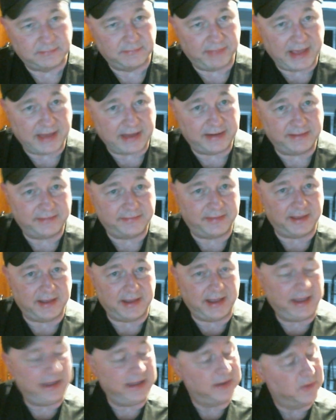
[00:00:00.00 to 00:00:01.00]
That is
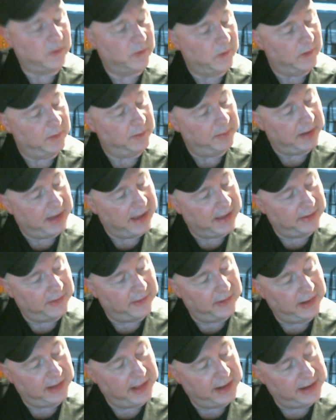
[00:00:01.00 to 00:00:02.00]
the A chord
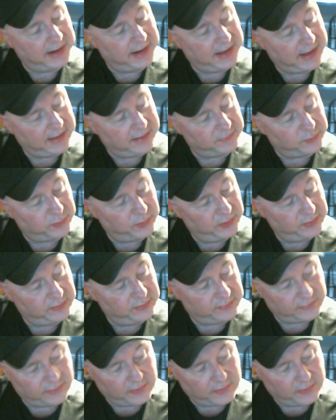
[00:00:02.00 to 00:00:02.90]
pattern, and it has roots